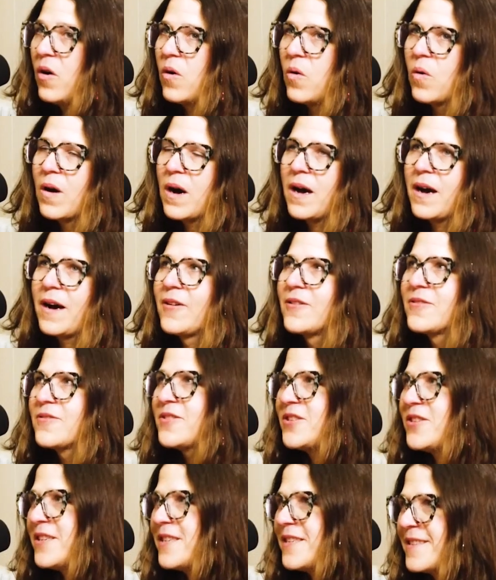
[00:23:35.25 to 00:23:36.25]
Oh, wow.
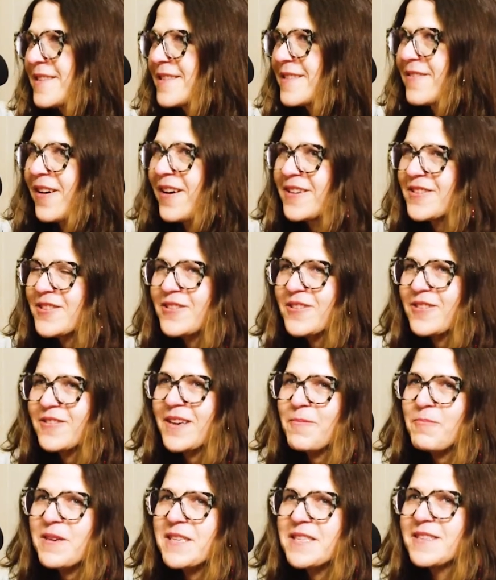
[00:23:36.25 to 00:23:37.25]
Geez, gosh,
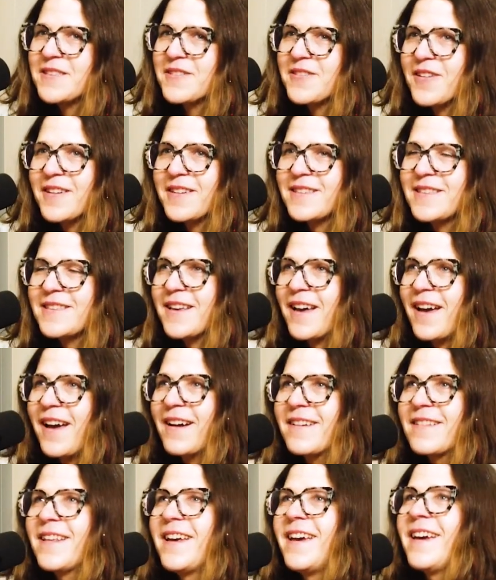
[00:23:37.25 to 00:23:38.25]
don't get me started, Zach.